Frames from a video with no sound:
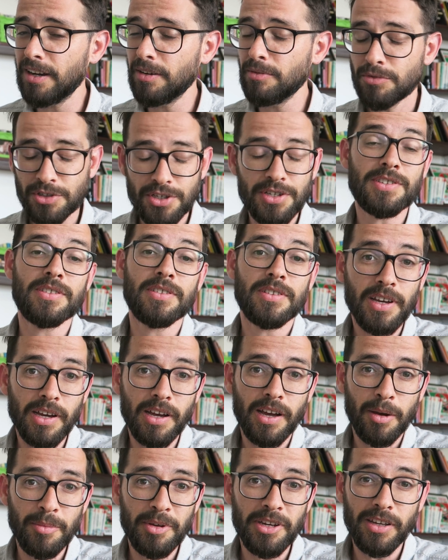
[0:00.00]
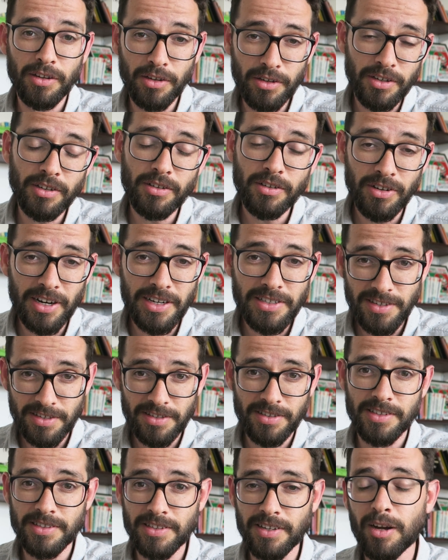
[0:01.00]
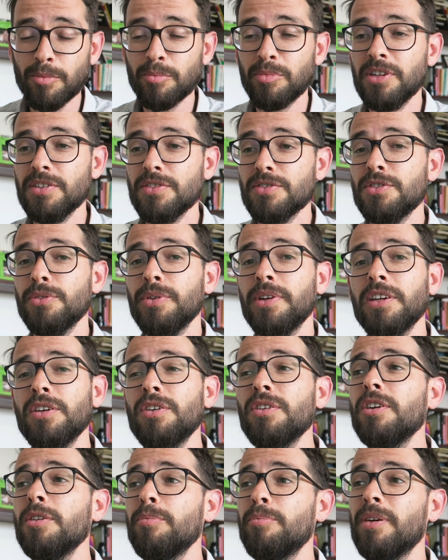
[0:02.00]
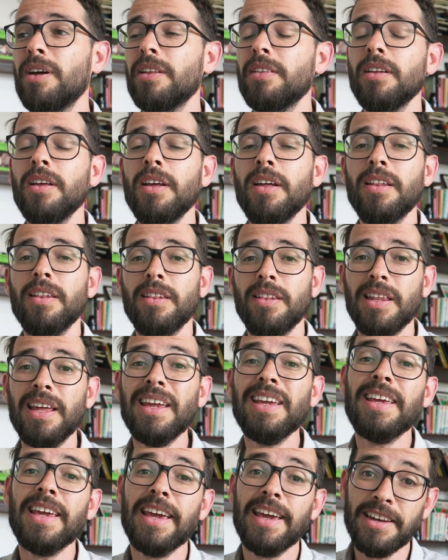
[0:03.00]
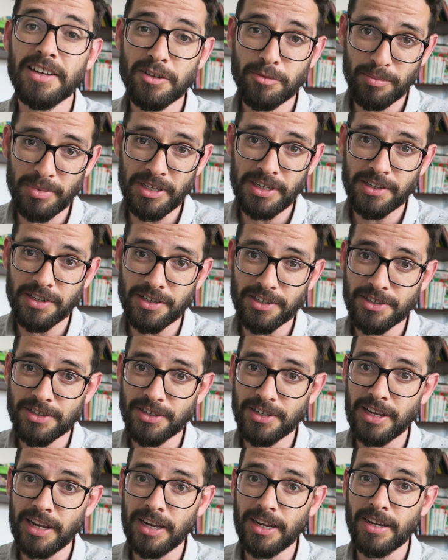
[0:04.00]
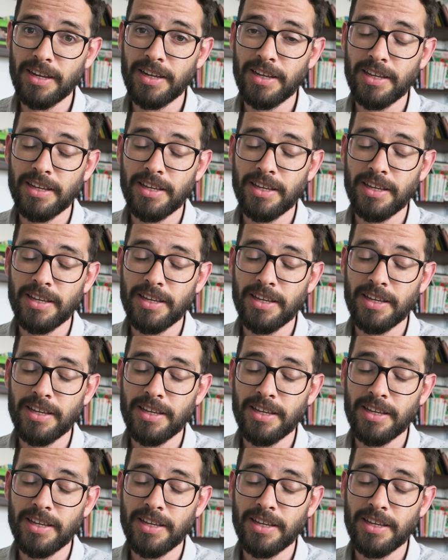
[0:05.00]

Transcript: which is, I mean, a good crisis because the company is doing good, but they can't be here today.